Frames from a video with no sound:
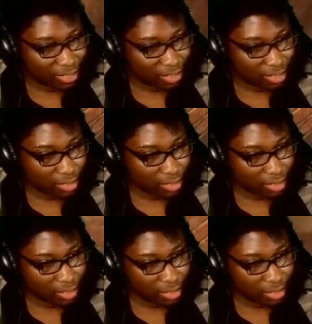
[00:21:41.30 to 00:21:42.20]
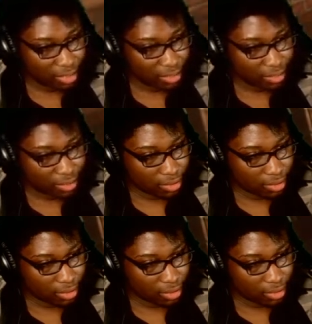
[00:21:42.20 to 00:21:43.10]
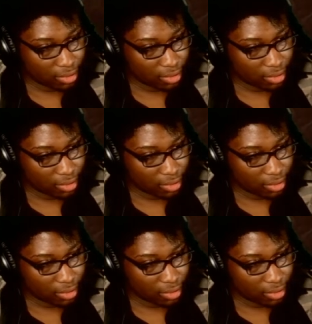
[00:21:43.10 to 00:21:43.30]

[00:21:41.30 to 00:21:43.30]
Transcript: Nothing is said.